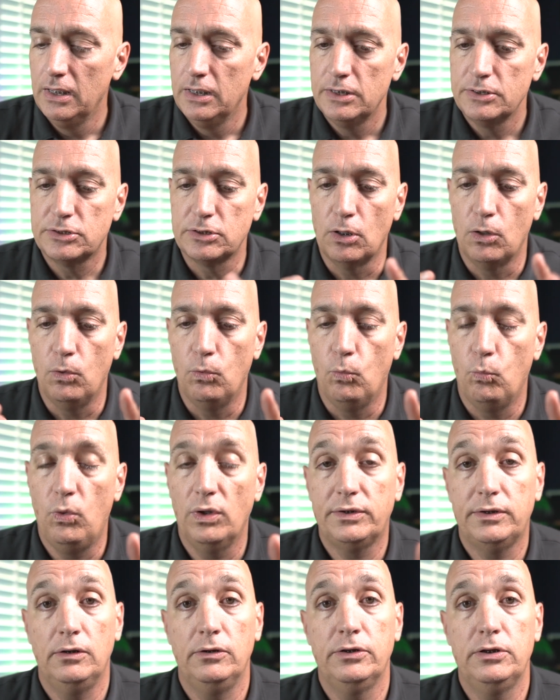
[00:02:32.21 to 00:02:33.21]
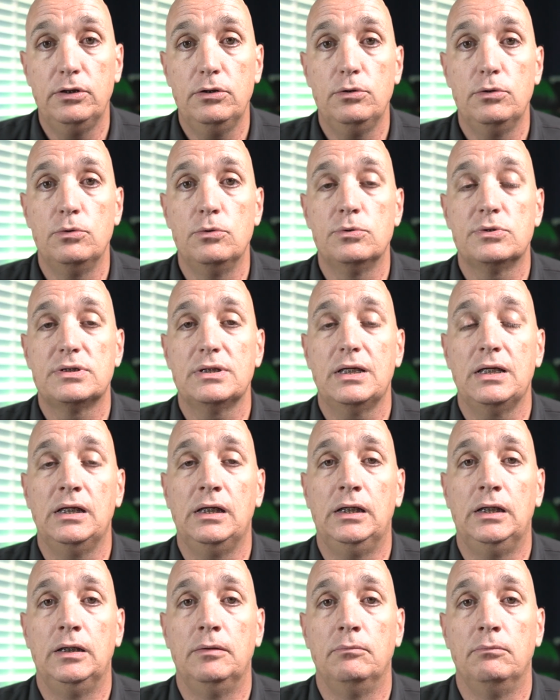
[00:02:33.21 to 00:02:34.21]
So what they'll use
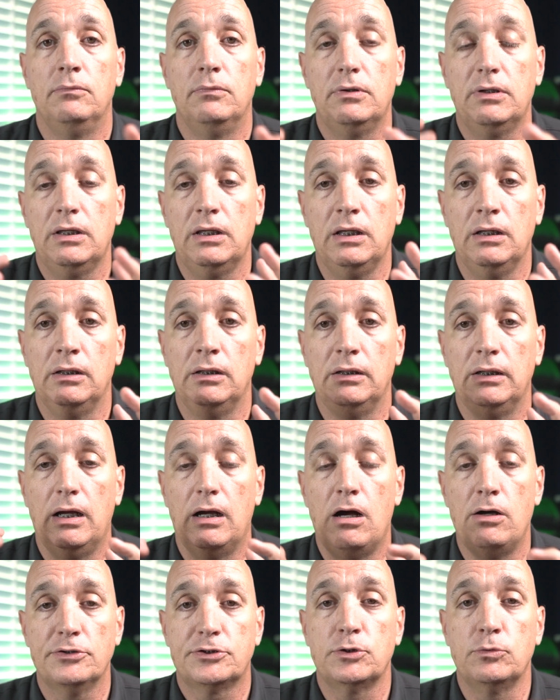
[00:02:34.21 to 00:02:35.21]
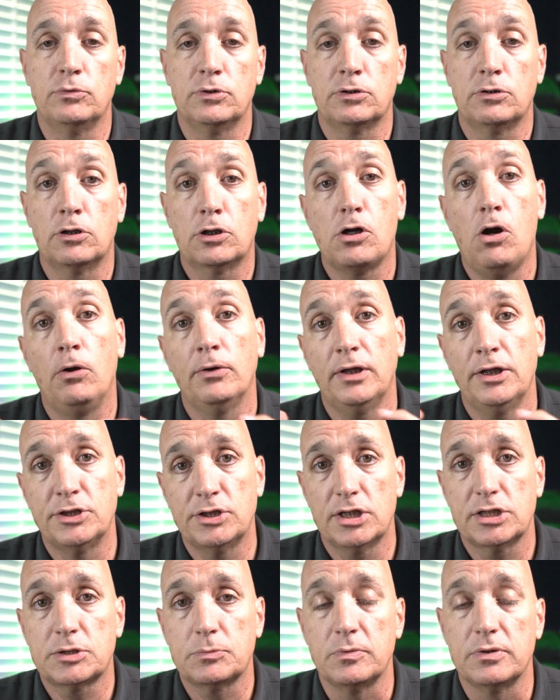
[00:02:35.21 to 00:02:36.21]
also what are called
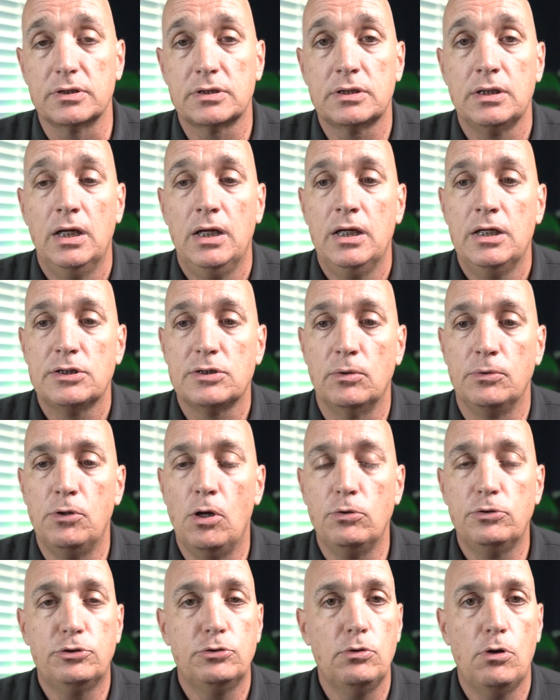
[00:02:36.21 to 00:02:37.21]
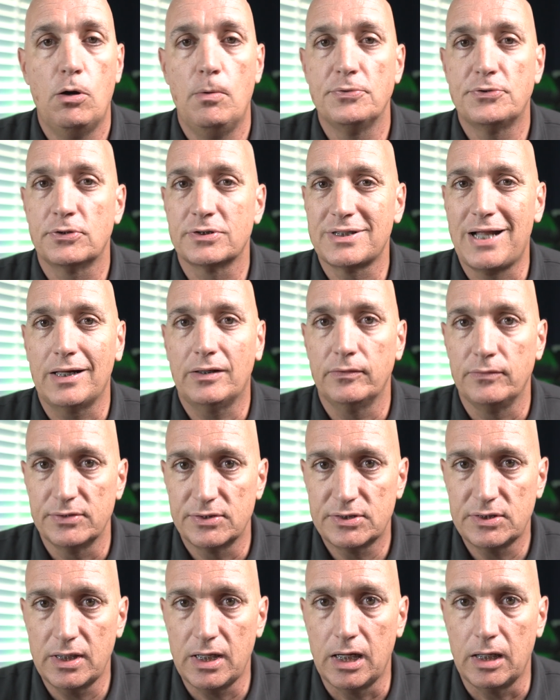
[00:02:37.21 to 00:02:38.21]
adjustments. So no two homes are exactly the
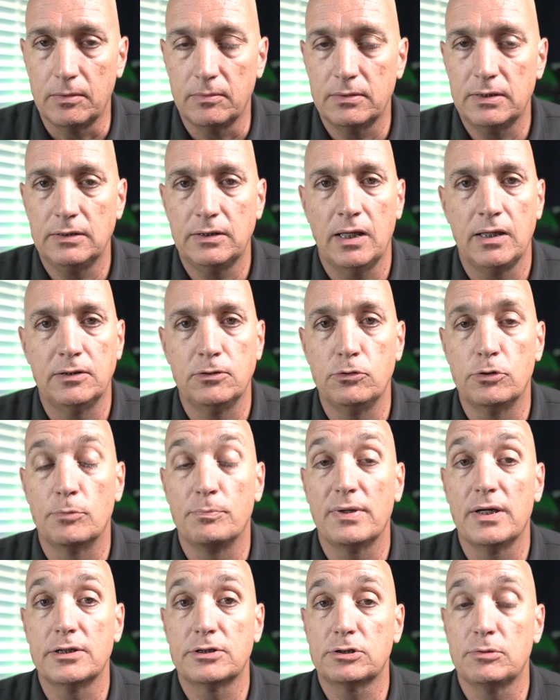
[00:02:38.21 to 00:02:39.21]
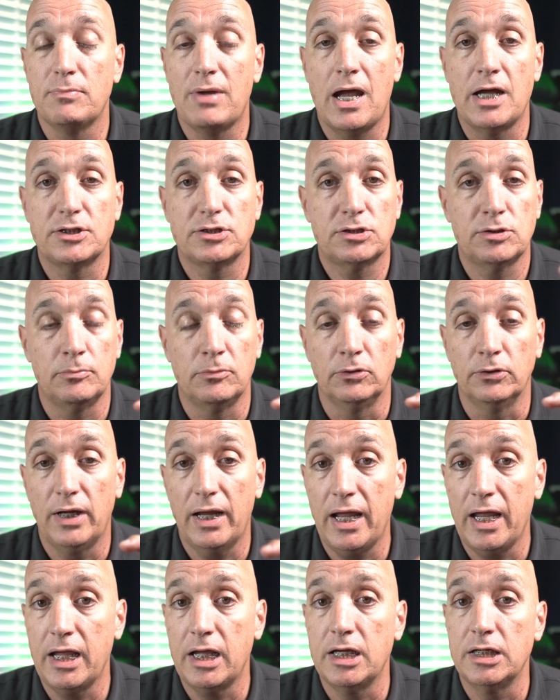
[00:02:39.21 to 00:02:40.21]
same. They do their best to match similar
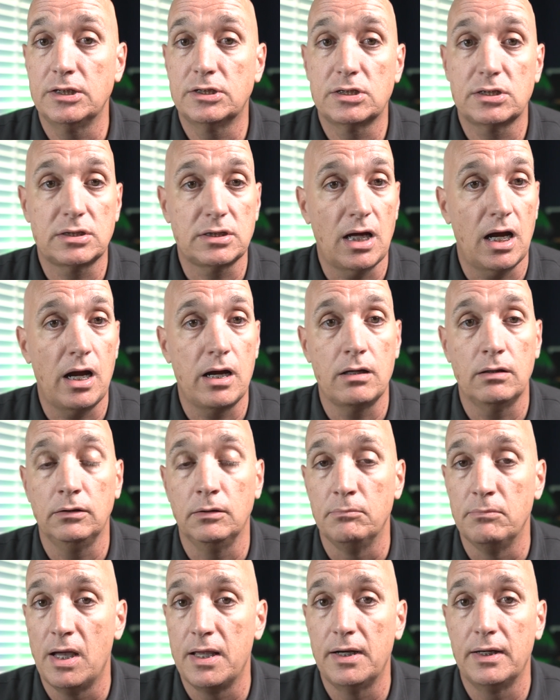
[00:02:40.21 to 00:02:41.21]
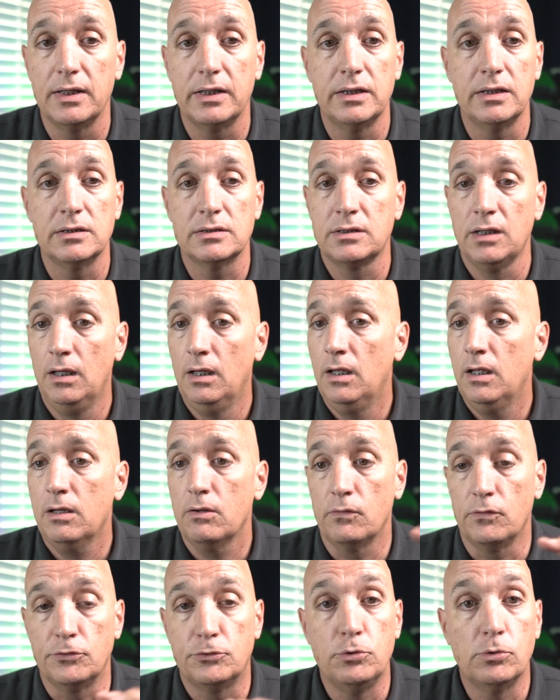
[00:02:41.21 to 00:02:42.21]
age, style, amenities.
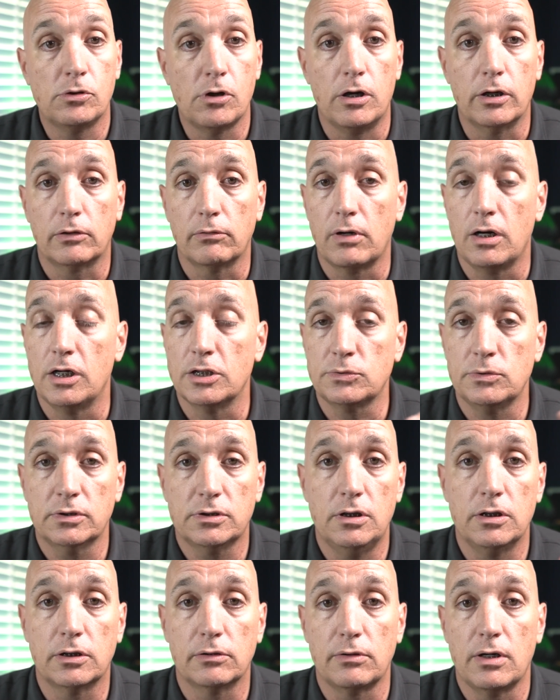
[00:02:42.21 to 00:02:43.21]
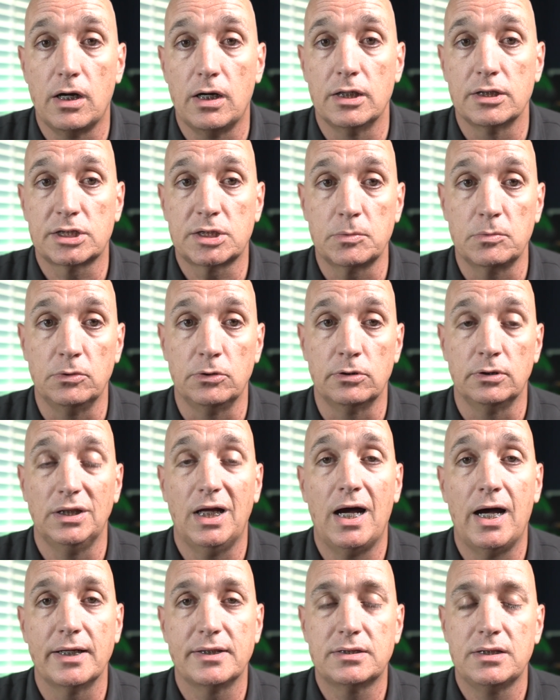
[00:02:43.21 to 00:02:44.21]
The 2-car garage, 1-car garage, similar
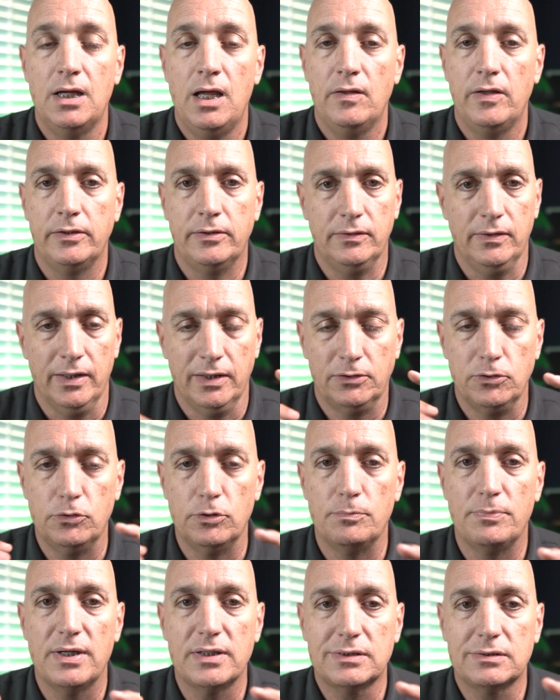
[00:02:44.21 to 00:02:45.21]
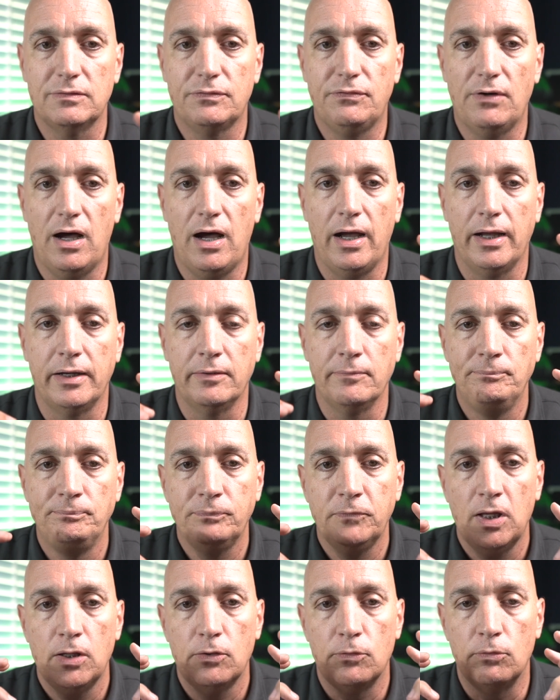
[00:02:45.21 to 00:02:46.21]
lots. They do their best to find
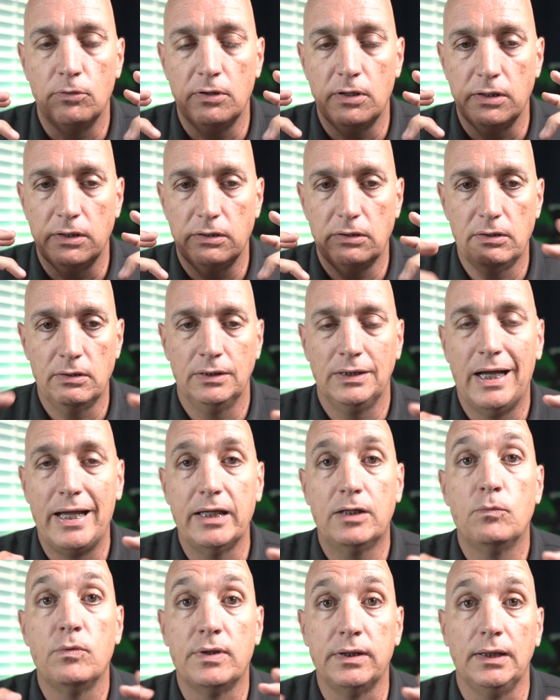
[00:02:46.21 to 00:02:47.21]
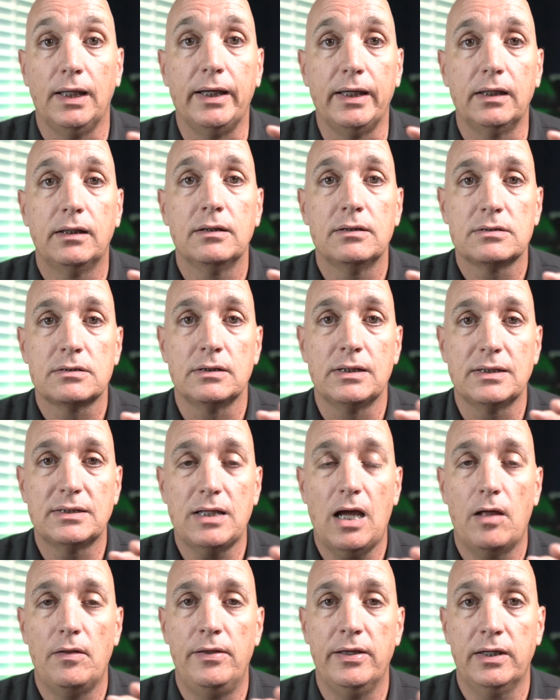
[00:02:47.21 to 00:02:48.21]
the like with like. So that's
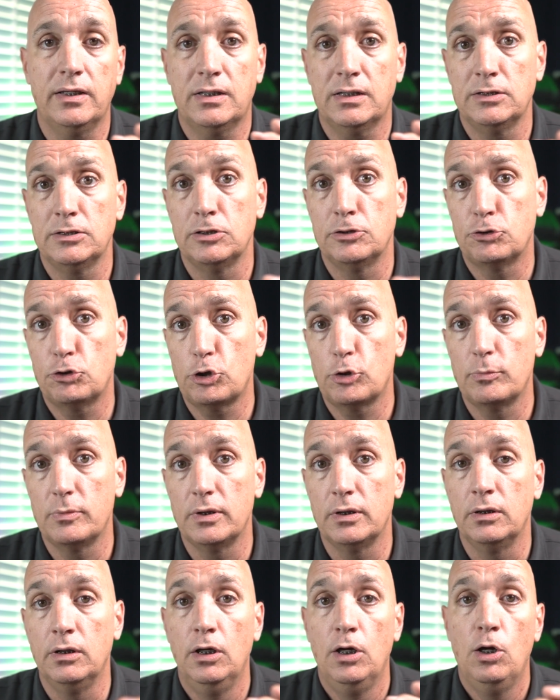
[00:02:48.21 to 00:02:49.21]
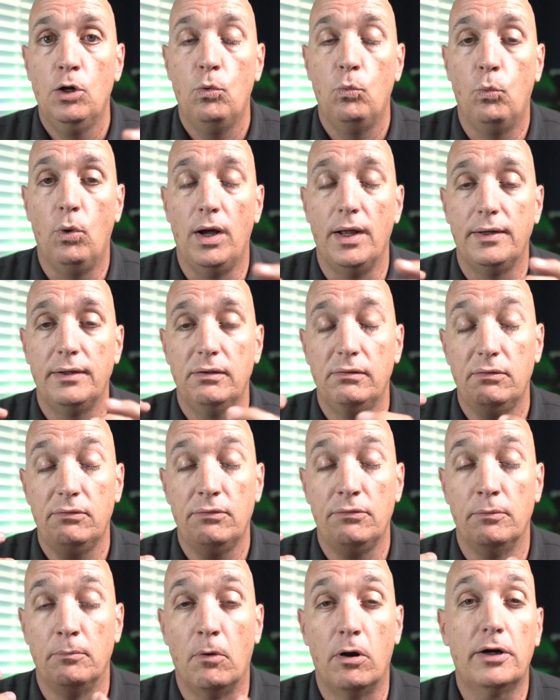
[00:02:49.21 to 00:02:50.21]
how they can determine what
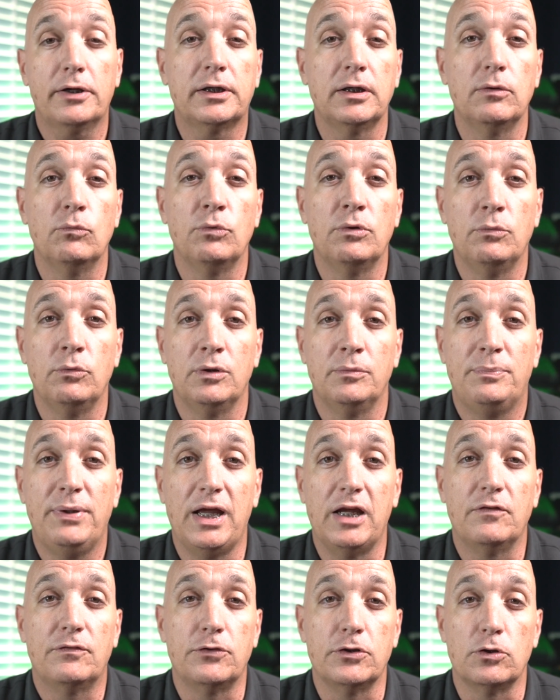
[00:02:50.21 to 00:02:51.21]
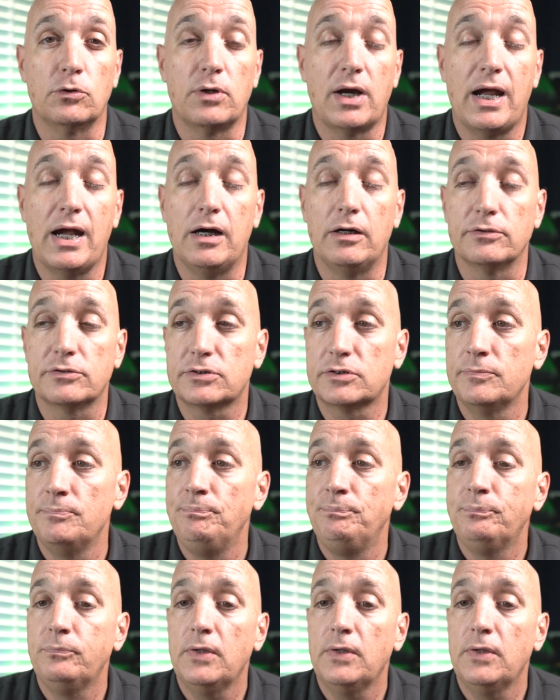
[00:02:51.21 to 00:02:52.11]
the market would pay for your house.